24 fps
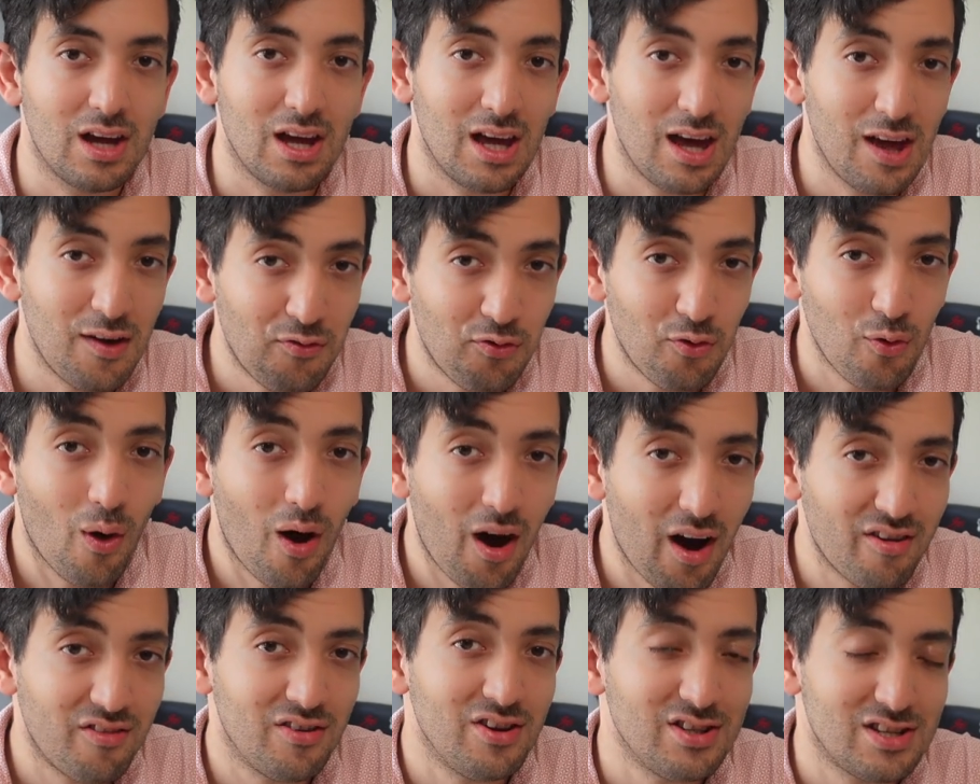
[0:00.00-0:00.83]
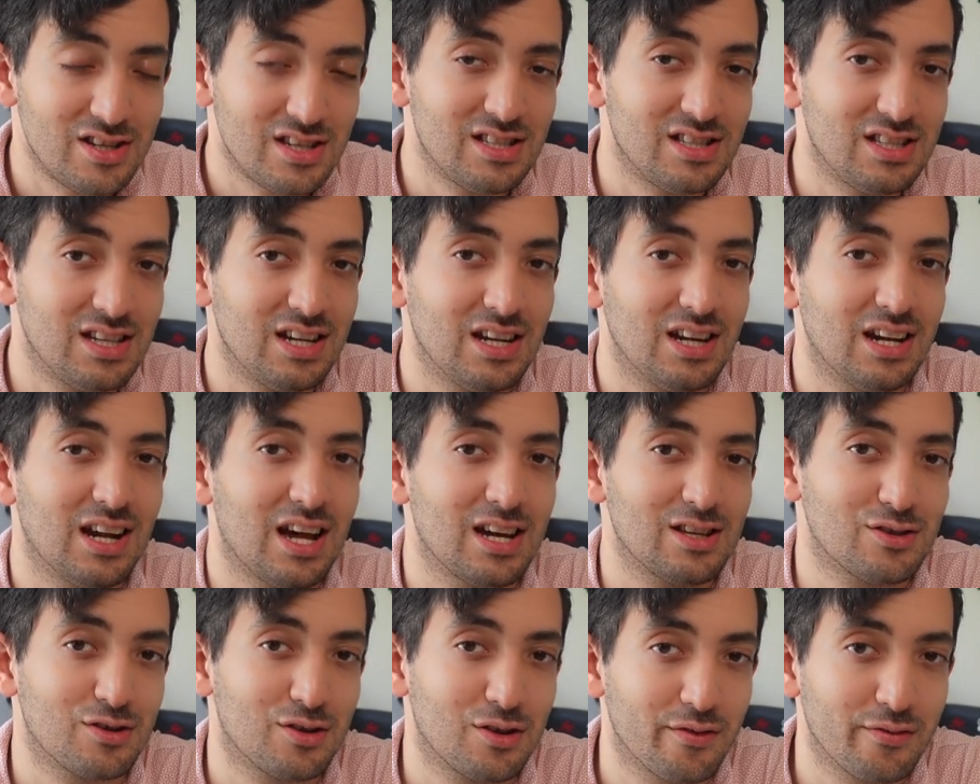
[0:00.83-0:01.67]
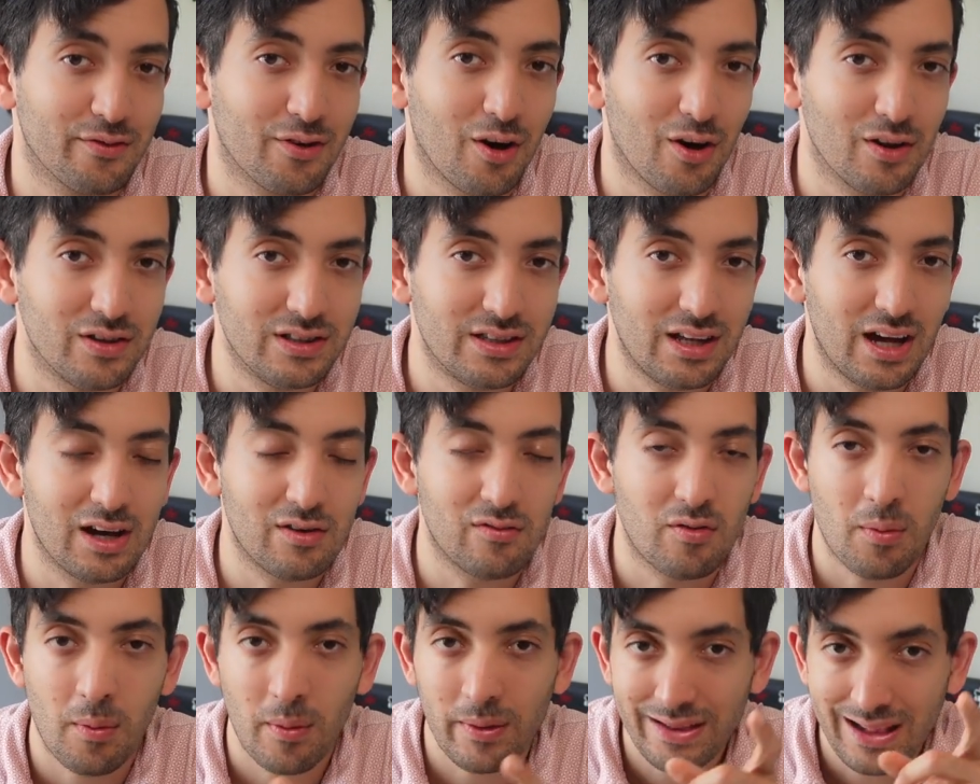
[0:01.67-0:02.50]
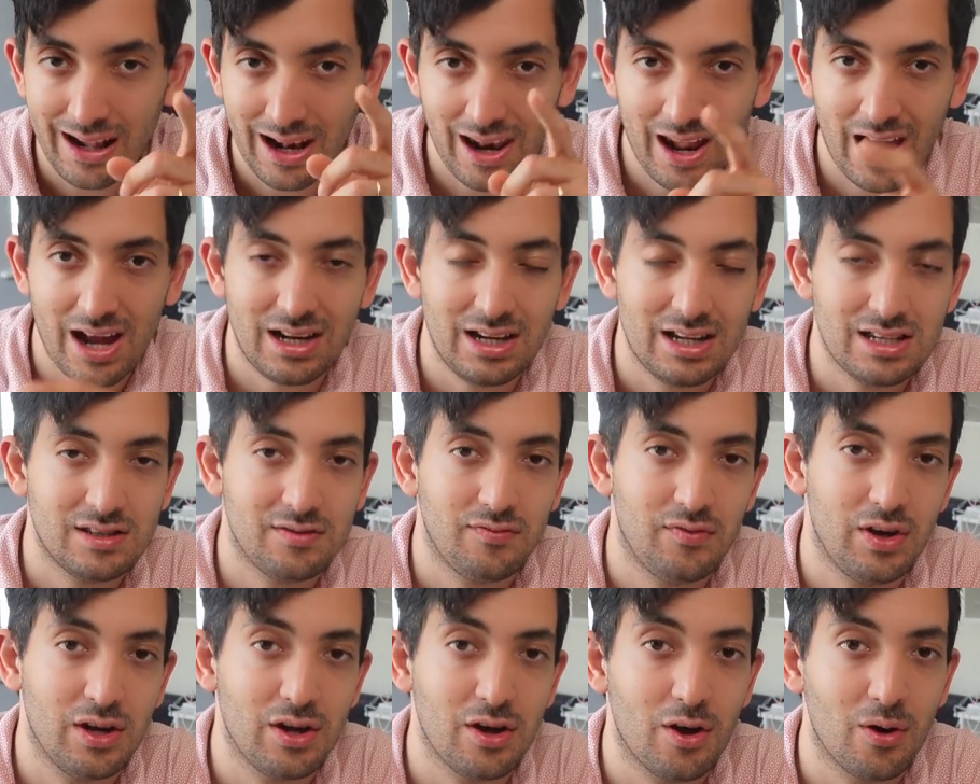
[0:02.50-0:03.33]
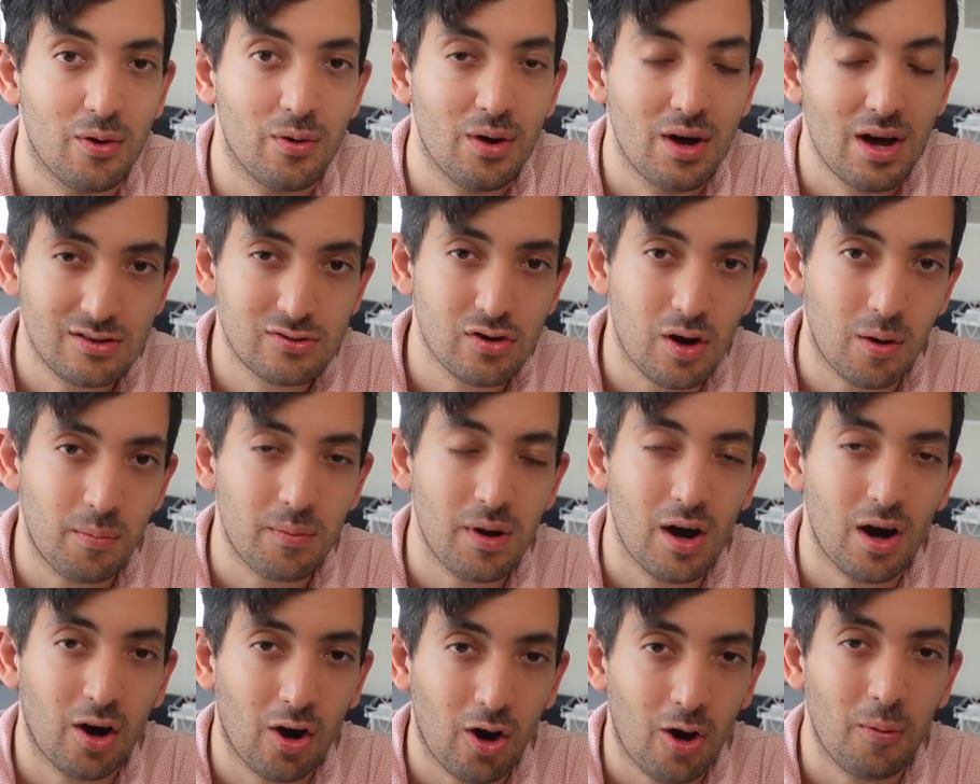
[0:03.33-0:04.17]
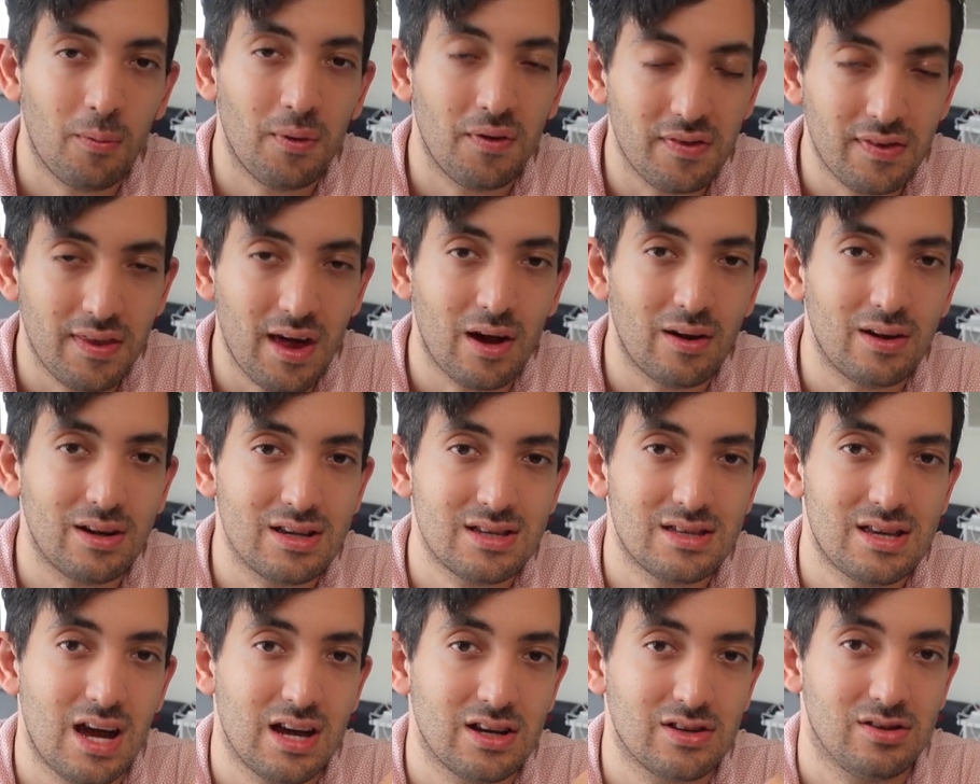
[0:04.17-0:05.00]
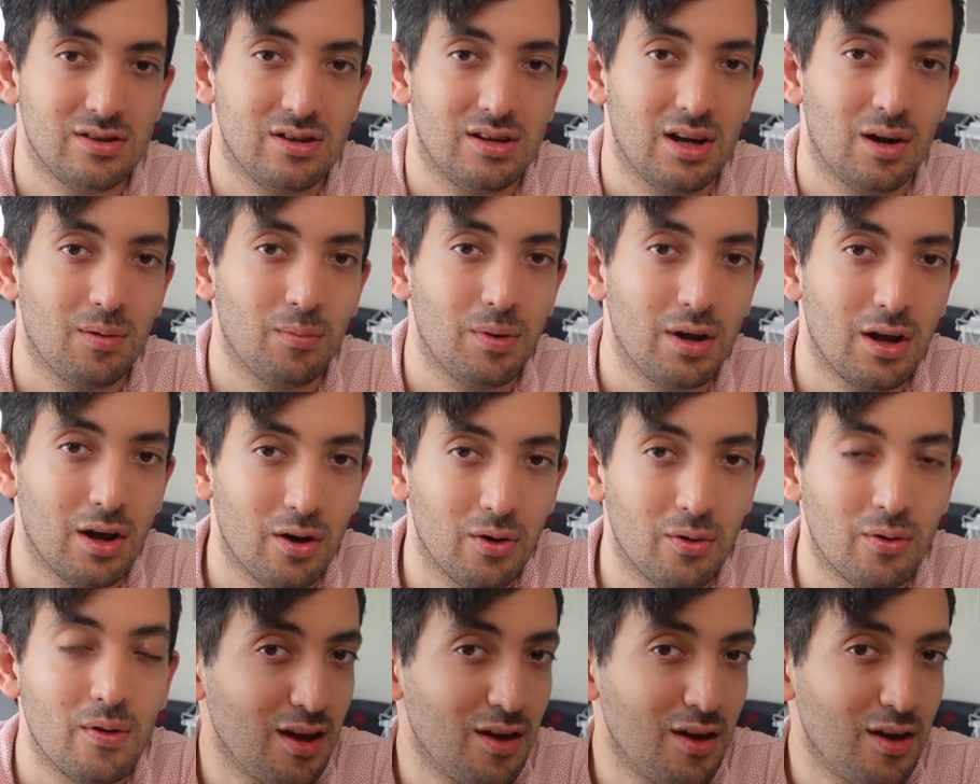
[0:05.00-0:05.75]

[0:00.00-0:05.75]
If you are interested in that sort of content, remember to like this video, drop me a comment down in the section down below.